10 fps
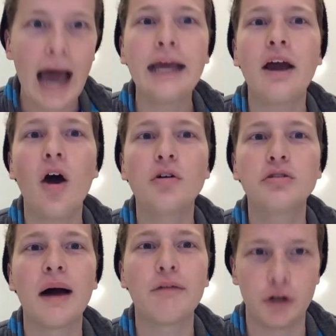I go
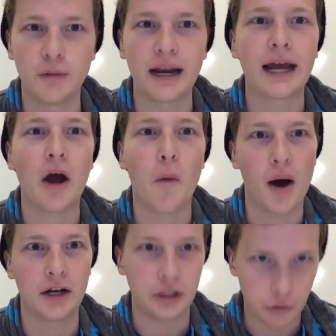to my room and I go
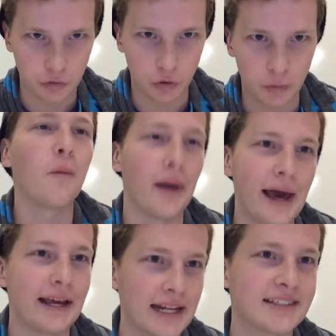on YouTube when
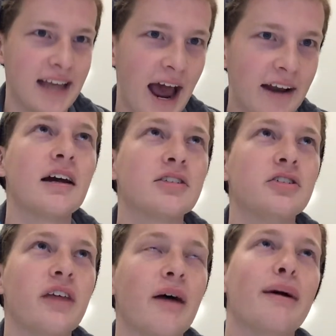I get sad. I
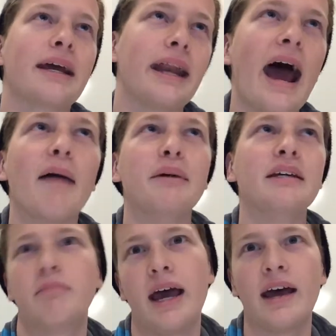also do that when I get happy.
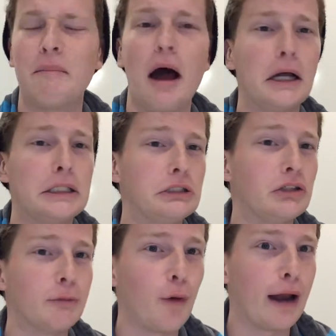Man, I'm on
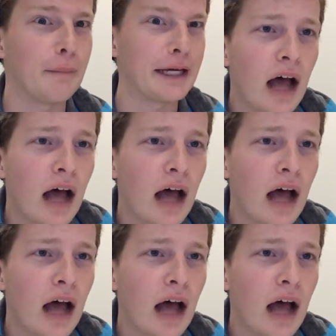YouTube quite a bit.